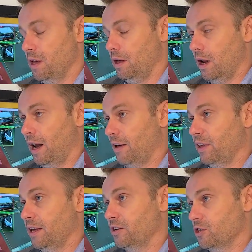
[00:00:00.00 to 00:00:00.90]
allow
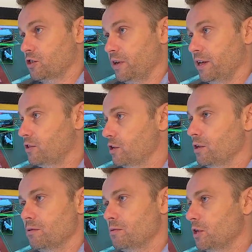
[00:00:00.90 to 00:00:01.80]
the industry
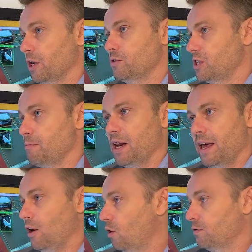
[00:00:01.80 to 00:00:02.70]
to
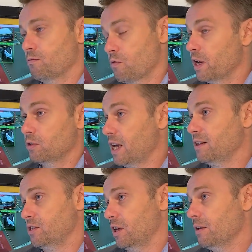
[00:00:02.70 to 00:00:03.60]
simulate off of real
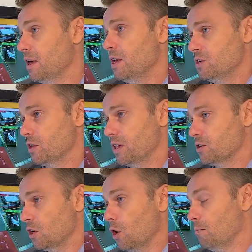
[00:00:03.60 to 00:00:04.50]
data. So there's a lot